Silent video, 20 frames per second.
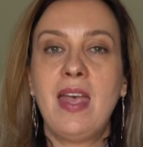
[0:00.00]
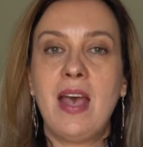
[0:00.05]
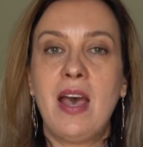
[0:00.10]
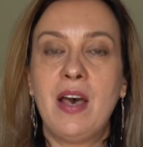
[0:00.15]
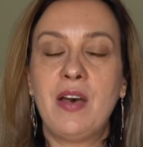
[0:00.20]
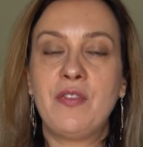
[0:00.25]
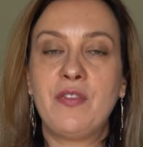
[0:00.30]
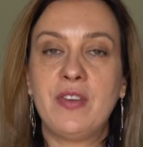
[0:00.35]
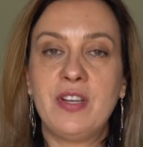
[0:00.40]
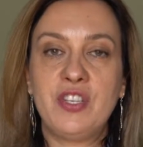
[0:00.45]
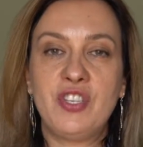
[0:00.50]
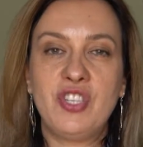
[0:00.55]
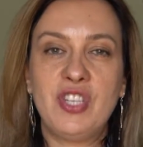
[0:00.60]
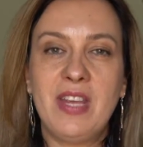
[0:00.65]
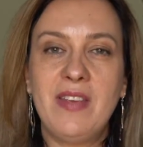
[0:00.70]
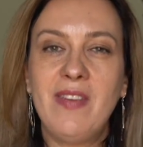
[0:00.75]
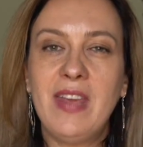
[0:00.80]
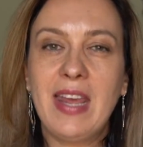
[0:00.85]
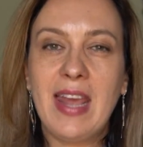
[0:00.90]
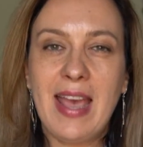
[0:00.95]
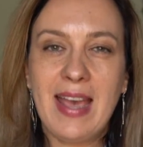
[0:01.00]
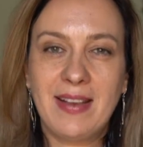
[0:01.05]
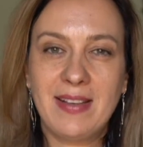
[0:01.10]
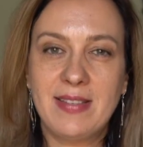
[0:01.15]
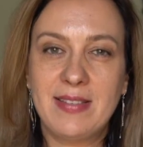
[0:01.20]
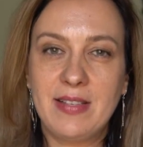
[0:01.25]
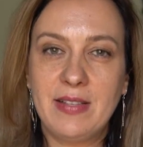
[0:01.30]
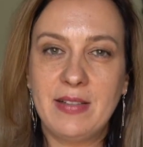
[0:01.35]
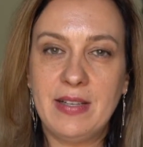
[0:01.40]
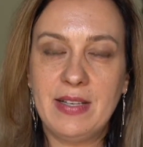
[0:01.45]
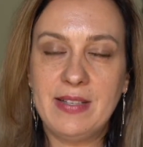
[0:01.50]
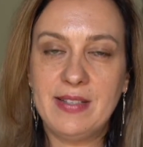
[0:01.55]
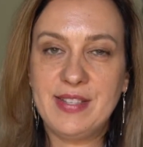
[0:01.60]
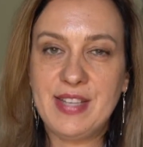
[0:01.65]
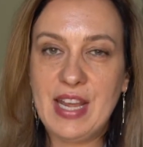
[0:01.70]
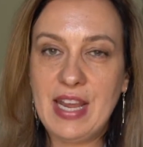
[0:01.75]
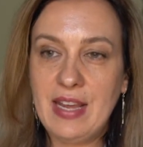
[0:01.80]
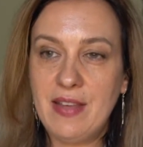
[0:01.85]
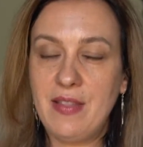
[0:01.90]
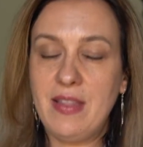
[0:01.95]
of achieving excellence
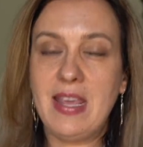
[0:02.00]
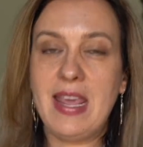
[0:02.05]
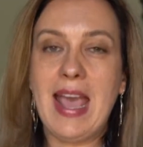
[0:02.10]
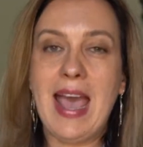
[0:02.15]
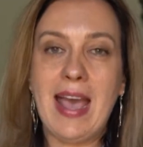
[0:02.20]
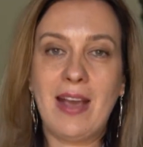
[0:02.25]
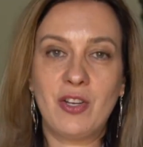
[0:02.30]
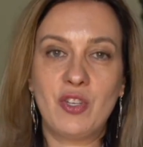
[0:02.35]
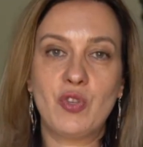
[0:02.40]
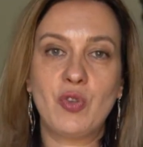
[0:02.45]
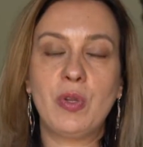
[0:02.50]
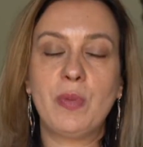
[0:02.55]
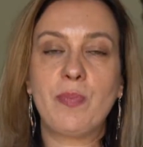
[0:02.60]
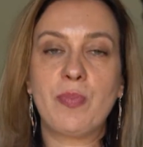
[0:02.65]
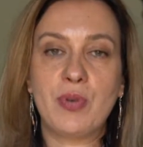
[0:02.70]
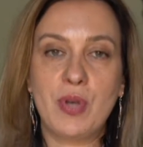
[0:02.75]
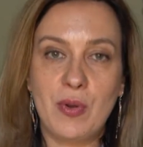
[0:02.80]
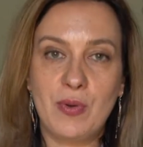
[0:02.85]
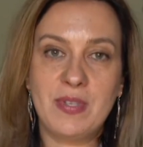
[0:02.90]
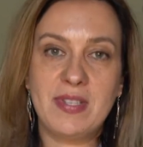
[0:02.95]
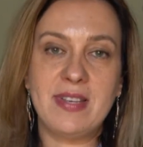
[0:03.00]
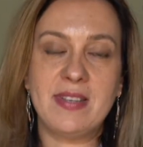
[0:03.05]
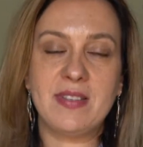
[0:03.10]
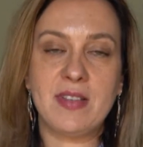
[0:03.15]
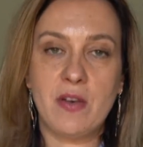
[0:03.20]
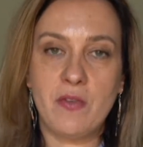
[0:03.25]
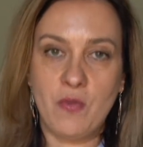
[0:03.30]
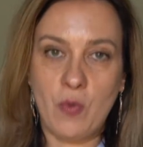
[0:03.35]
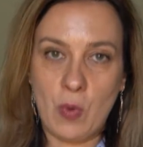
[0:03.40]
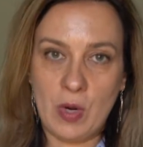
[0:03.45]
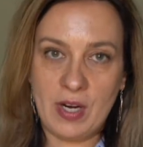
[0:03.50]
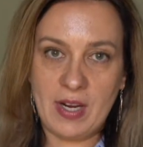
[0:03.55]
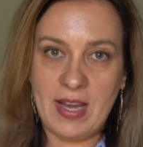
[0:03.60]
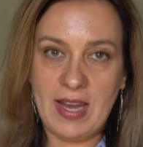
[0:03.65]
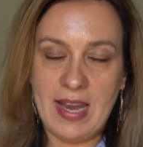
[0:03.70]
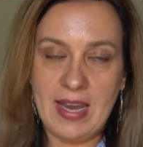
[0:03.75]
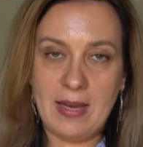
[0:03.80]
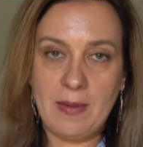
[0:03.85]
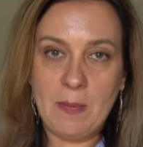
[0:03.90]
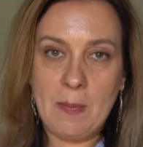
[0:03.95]
in the actual process of
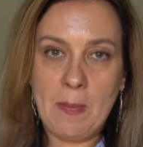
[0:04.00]
working.